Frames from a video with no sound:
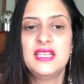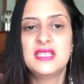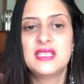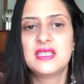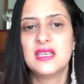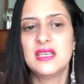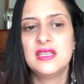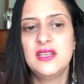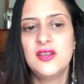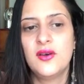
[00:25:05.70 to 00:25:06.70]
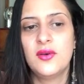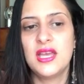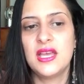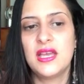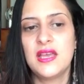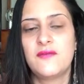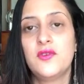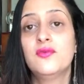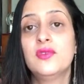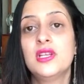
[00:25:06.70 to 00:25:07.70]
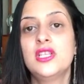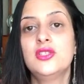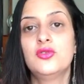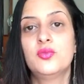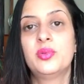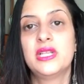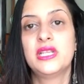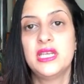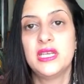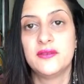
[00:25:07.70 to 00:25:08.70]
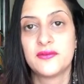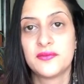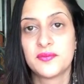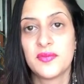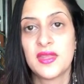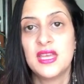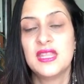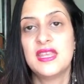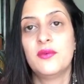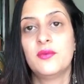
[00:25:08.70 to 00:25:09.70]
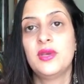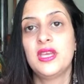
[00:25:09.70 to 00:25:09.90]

it's, you know, if you really do believe that